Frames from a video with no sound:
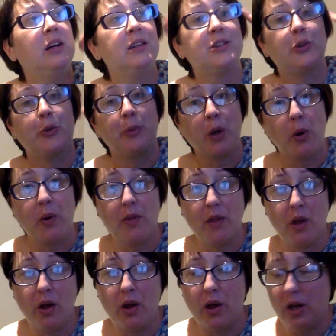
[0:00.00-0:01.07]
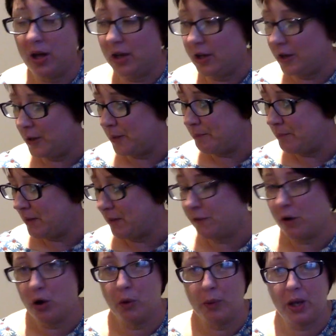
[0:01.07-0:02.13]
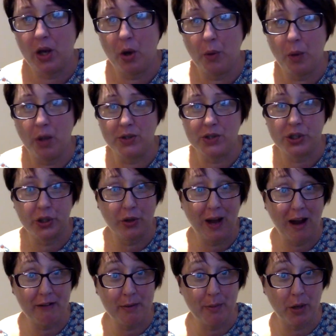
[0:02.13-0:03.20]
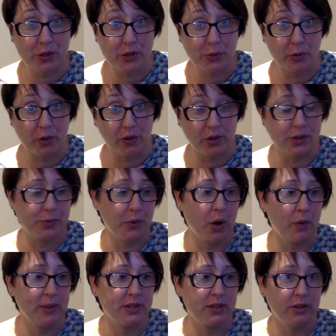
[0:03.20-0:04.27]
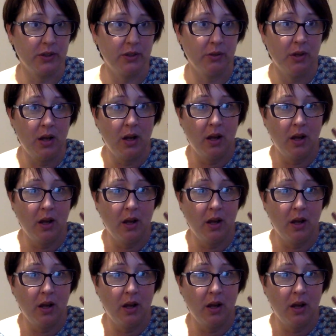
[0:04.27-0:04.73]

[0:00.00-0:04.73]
So I'll be going there before we go on to Harry Potter World, because we're going to